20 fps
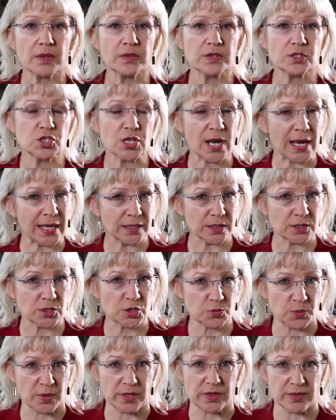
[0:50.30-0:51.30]
The
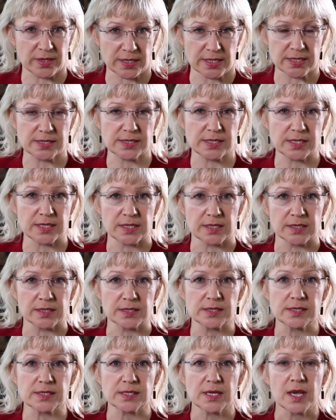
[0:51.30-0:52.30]
challenge with this
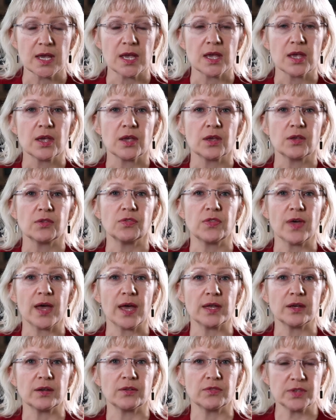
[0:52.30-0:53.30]
is
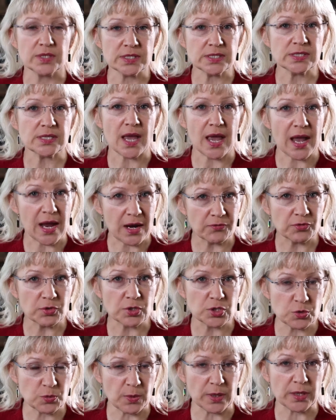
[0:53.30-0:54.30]
that this
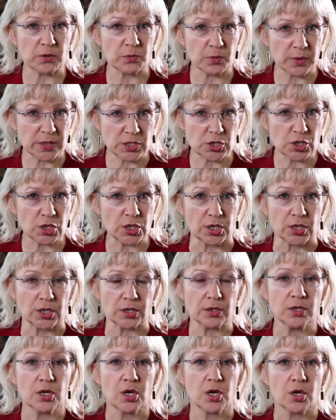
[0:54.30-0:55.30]
average rate of
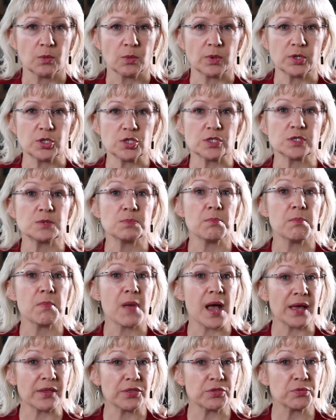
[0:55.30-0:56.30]
return, which is
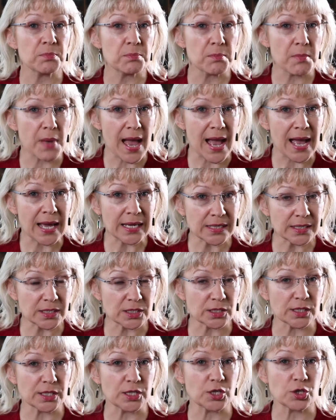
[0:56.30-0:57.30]

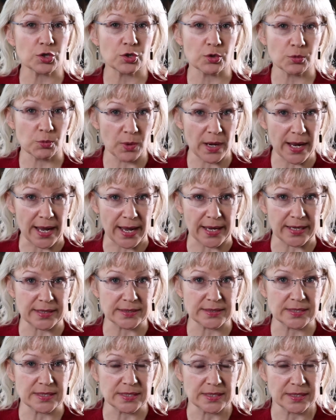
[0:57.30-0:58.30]
mathematically
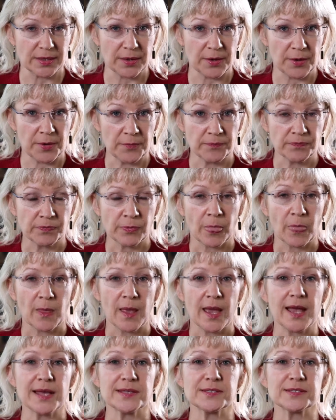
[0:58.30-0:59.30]
correct,
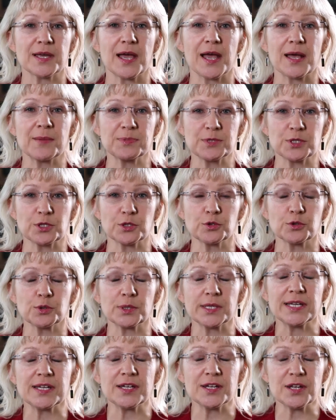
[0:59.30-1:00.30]
has
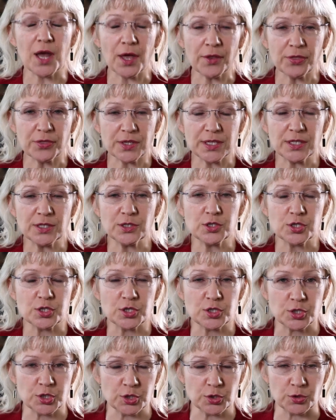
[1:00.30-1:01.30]
absolutely nothing to
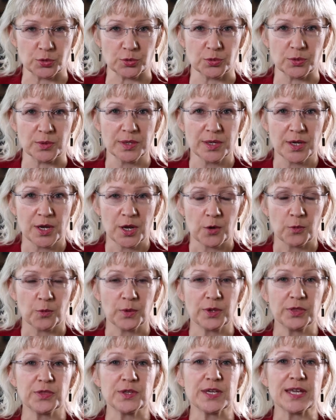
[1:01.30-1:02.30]
do
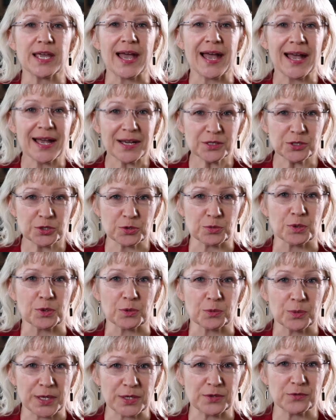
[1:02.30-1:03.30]
with the actual
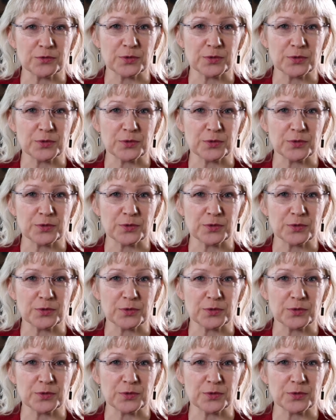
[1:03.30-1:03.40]
rate of